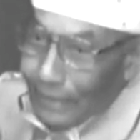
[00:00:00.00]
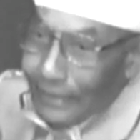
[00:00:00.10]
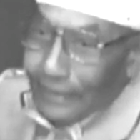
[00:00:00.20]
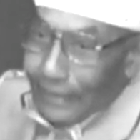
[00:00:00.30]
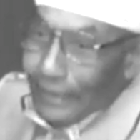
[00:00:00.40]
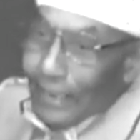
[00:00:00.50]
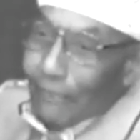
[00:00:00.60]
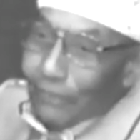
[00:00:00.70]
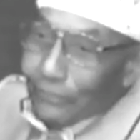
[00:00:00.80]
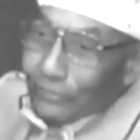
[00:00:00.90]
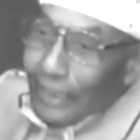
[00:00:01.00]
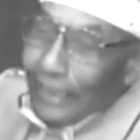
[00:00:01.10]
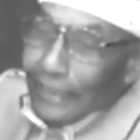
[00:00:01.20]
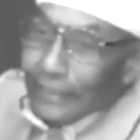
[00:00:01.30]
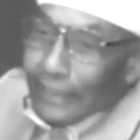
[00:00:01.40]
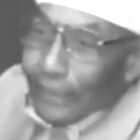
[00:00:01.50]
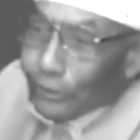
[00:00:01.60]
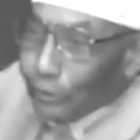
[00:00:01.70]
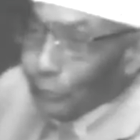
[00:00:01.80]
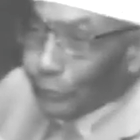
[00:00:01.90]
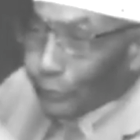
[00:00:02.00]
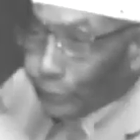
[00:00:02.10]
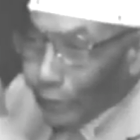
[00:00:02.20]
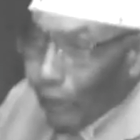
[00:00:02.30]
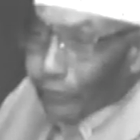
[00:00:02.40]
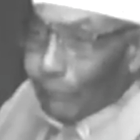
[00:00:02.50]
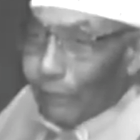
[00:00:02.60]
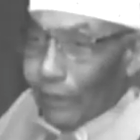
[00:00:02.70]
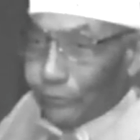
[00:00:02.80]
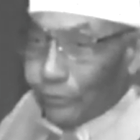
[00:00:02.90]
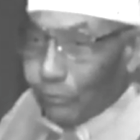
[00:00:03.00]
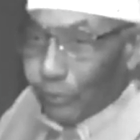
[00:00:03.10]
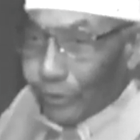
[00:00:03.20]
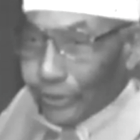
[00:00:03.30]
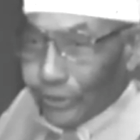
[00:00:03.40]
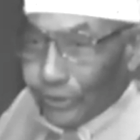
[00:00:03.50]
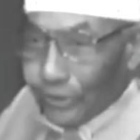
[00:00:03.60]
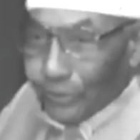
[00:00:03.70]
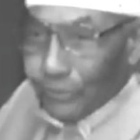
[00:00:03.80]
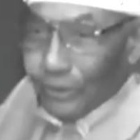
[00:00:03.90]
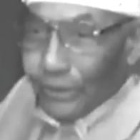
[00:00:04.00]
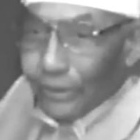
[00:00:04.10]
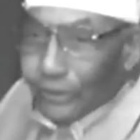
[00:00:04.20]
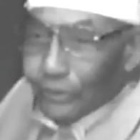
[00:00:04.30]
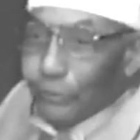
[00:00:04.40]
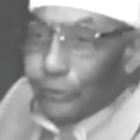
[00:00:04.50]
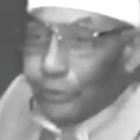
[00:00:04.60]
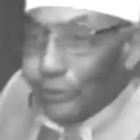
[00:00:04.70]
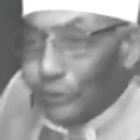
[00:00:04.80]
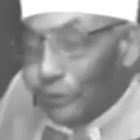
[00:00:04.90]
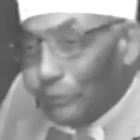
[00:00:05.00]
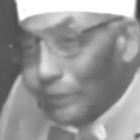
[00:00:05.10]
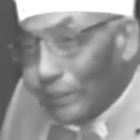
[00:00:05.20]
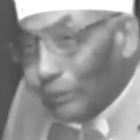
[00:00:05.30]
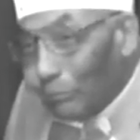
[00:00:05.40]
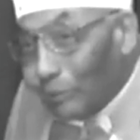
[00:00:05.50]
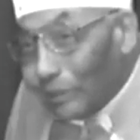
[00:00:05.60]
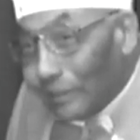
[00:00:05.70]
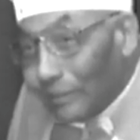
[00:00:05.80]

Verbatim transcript: that everything that you thought about you wanted to do, you couldn't do neither one?